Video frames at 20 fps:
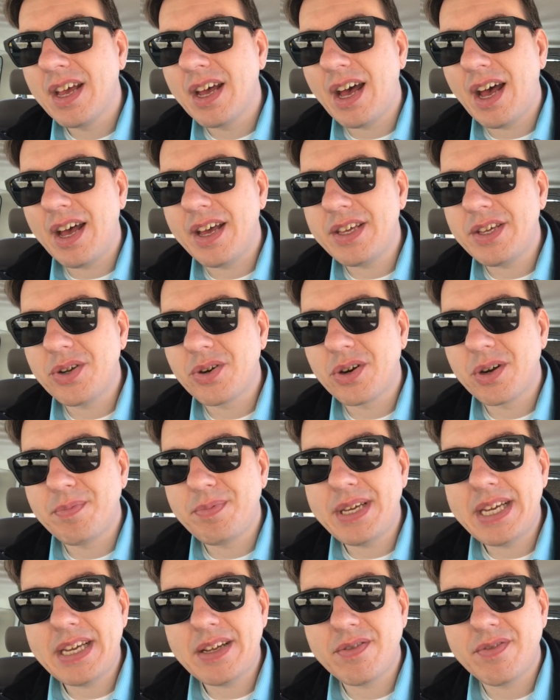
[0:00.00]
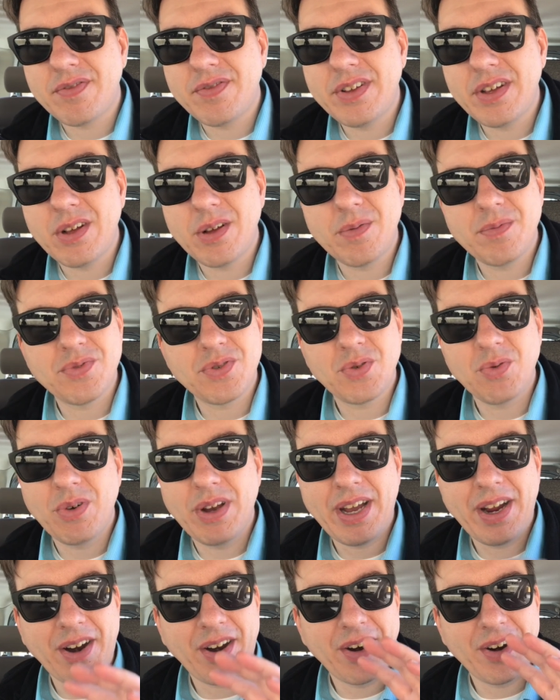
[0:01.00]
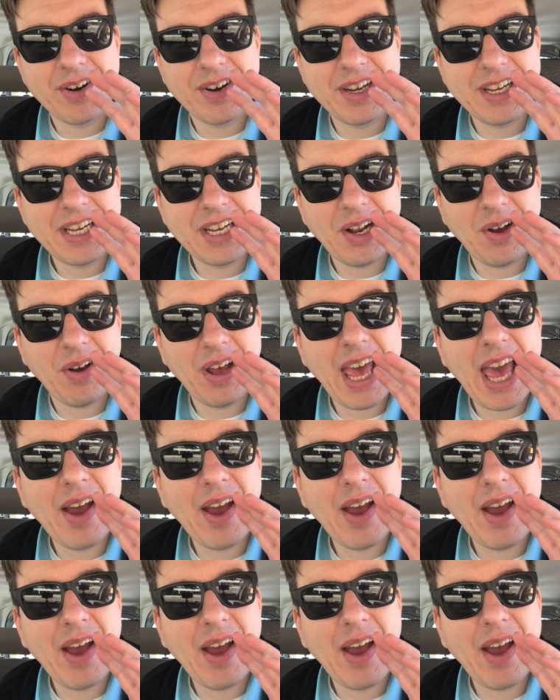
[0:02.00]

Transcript: uh, European films where, you know,